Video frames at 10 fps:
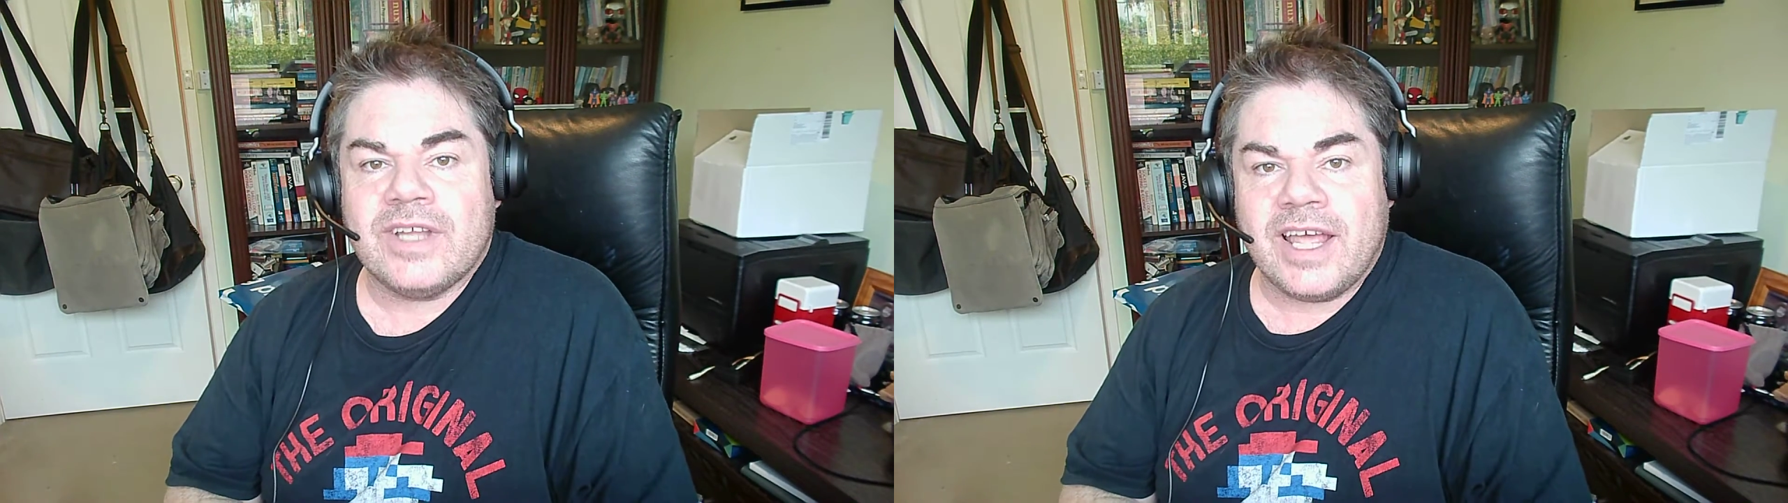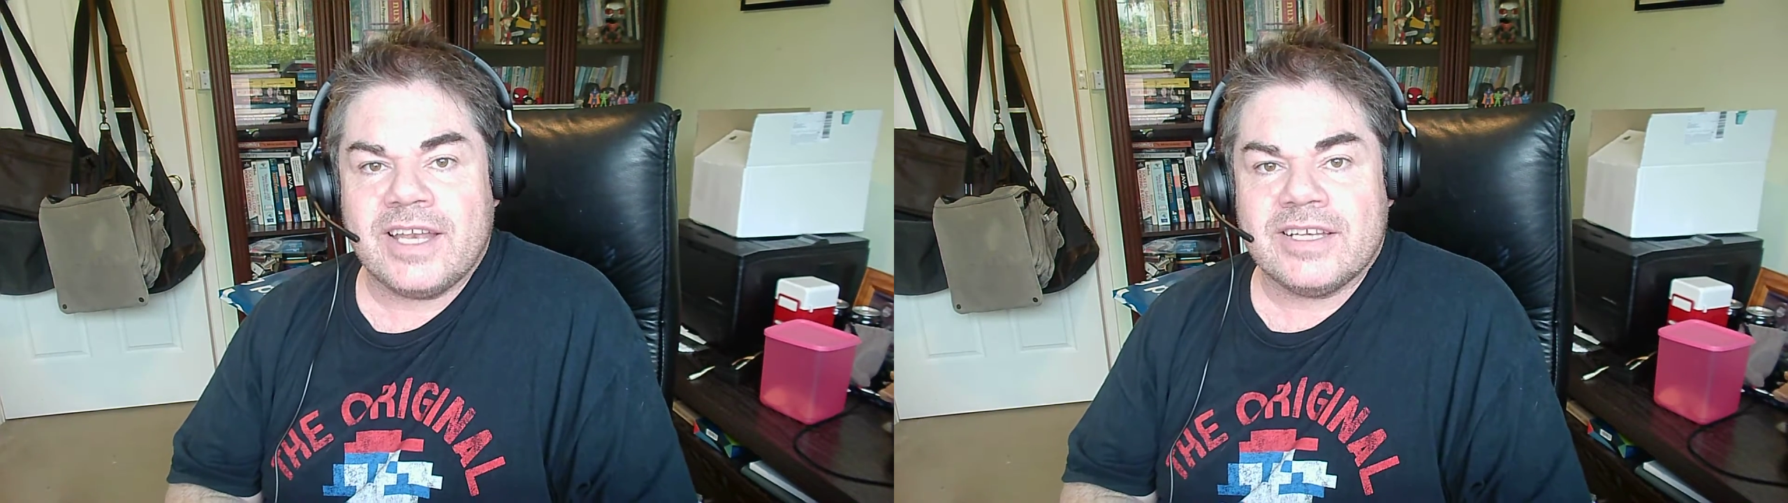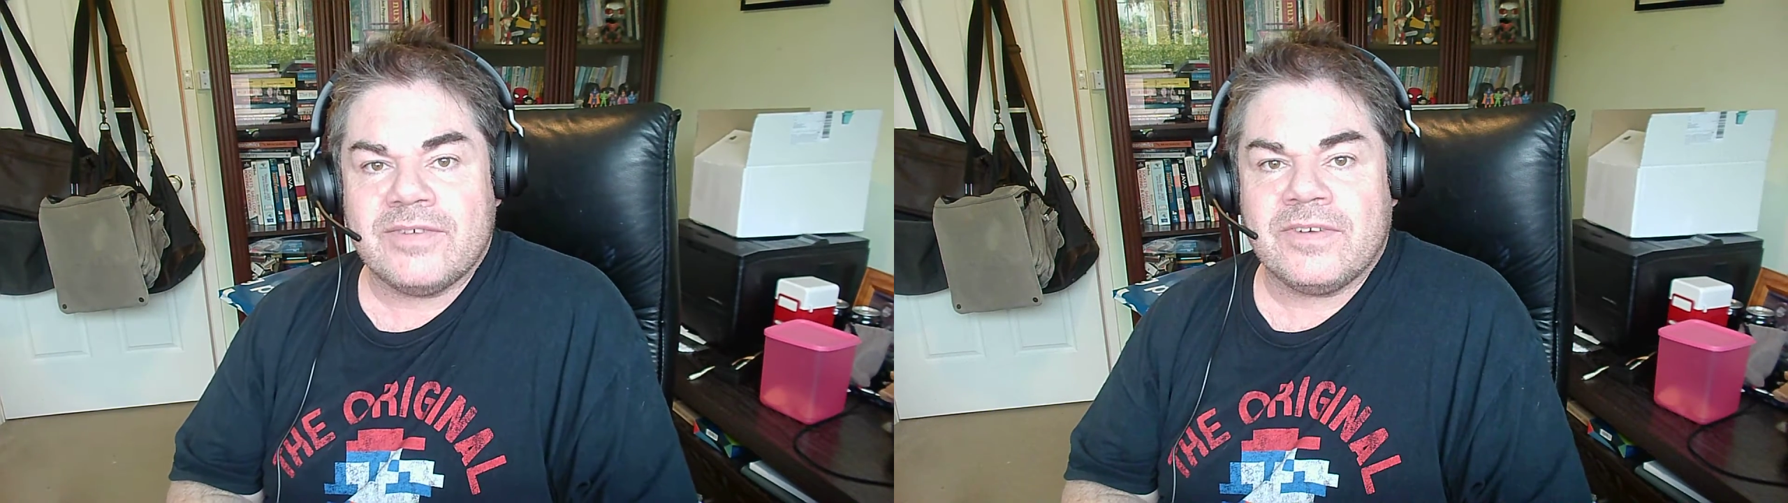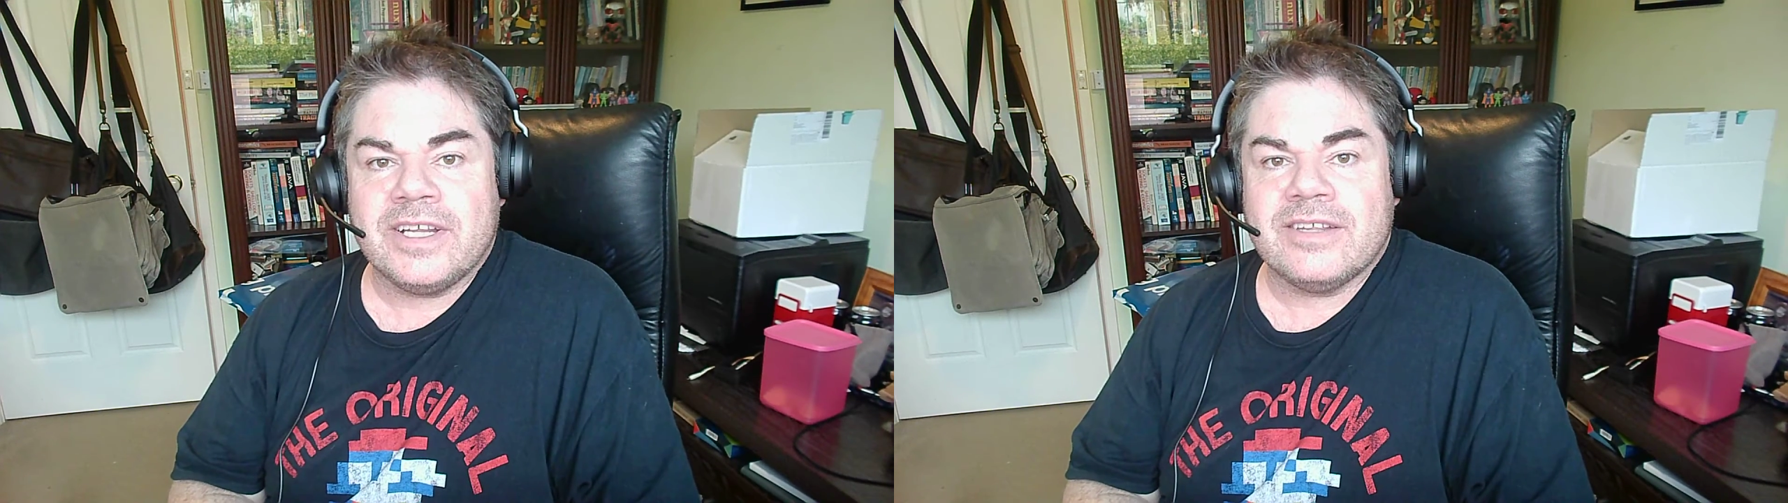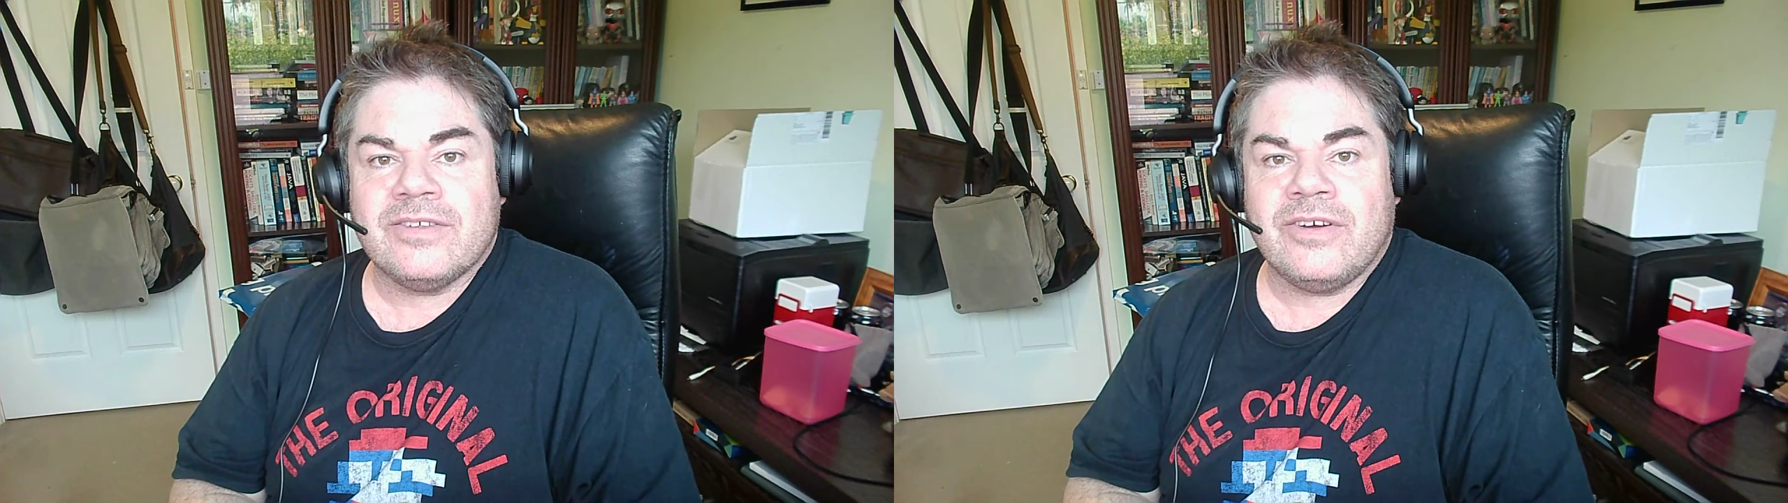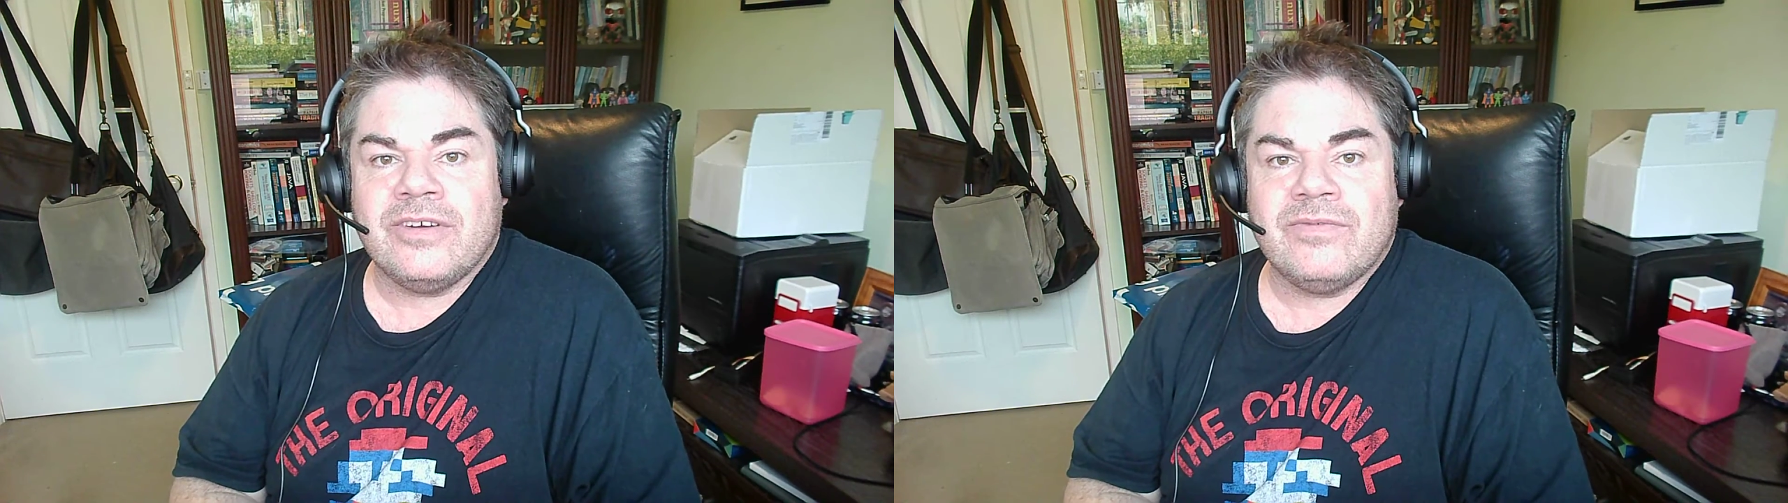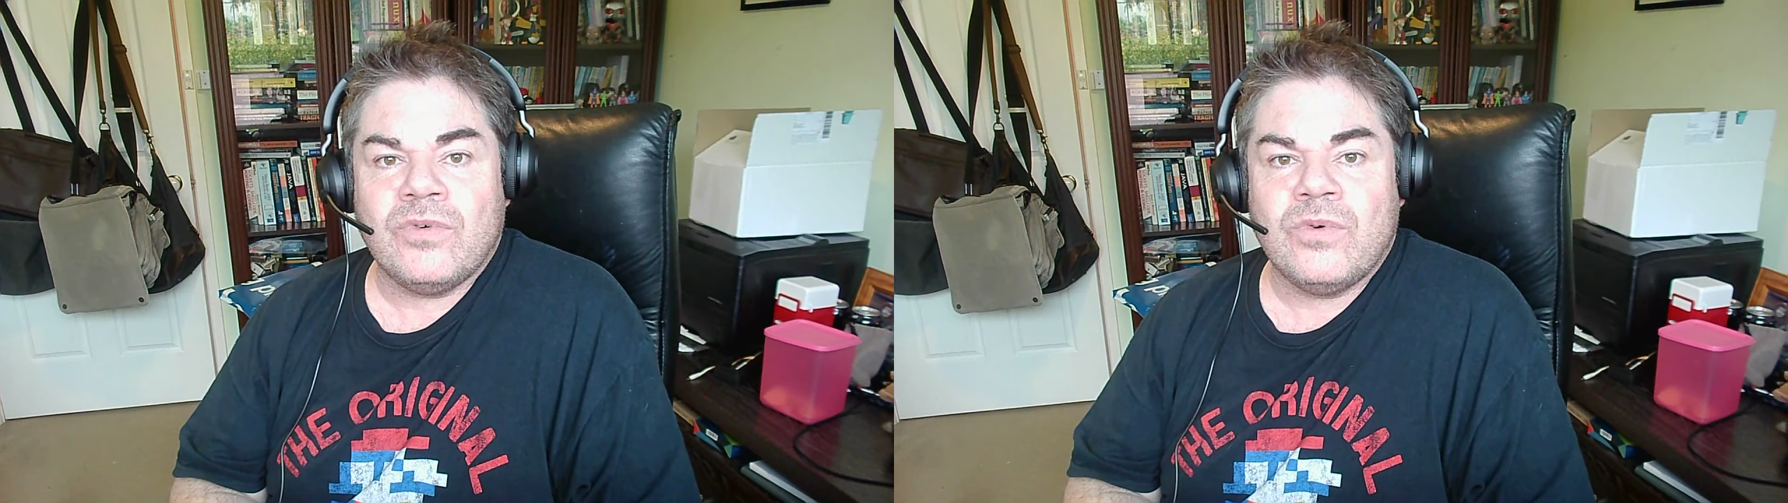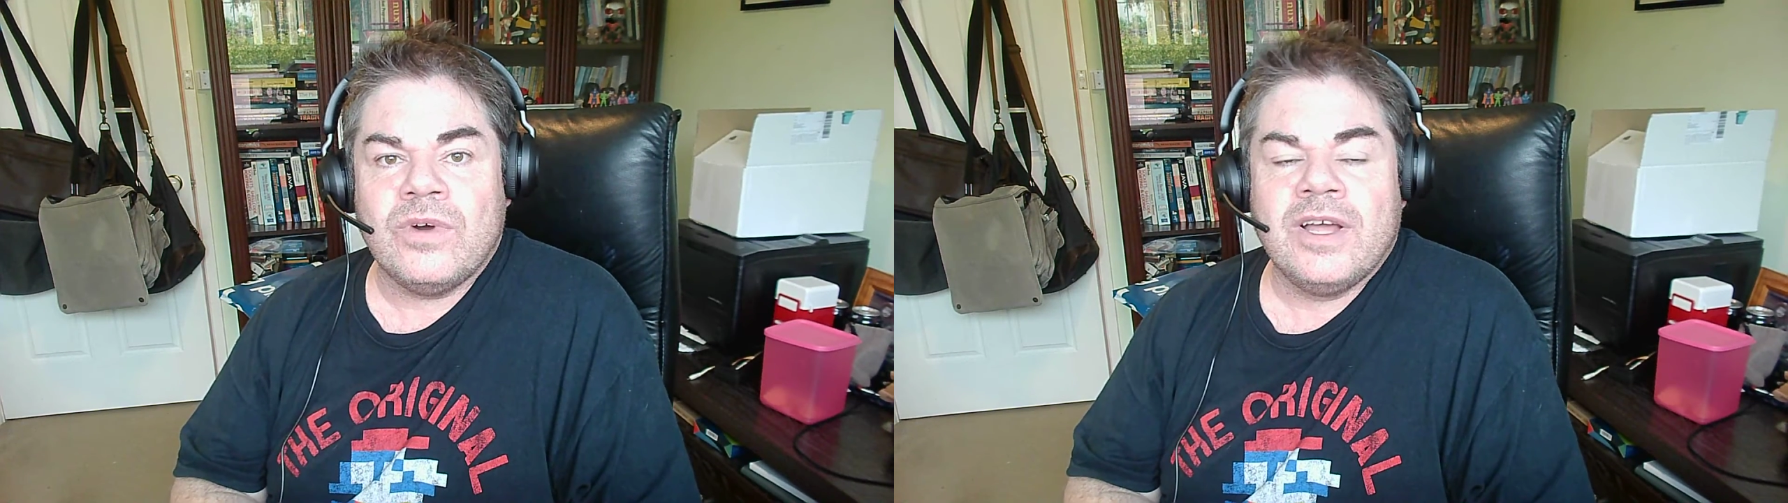and definitely designed
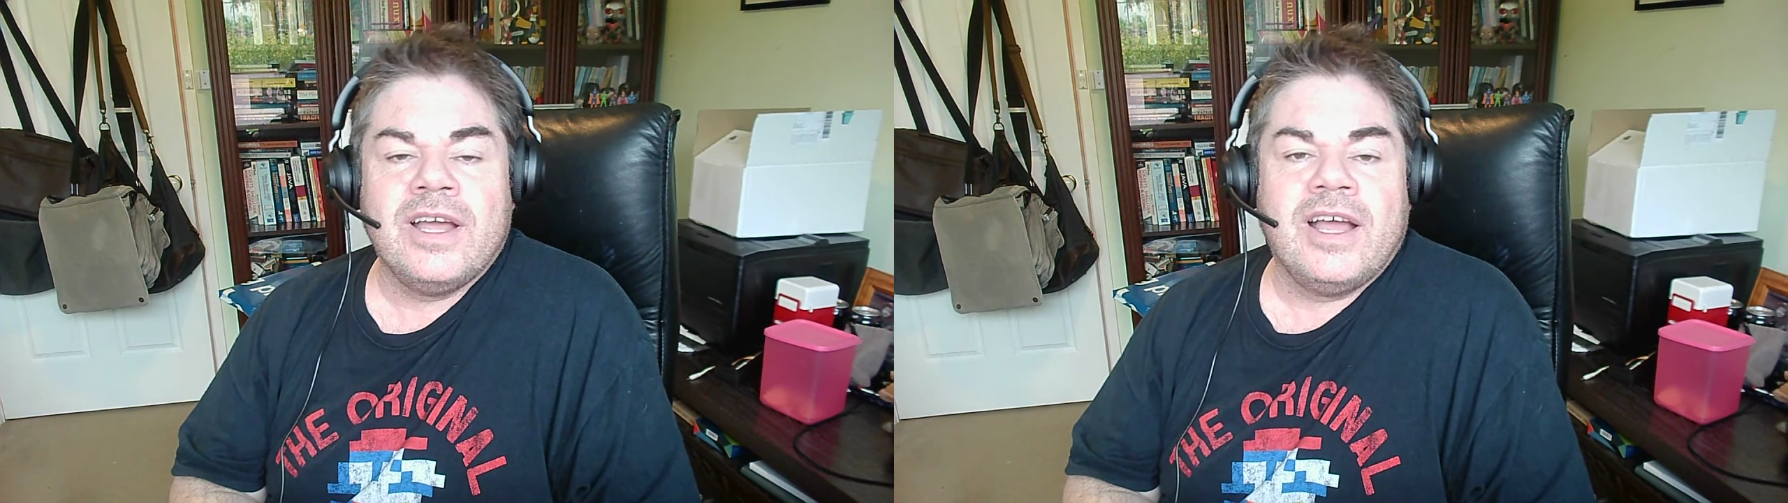for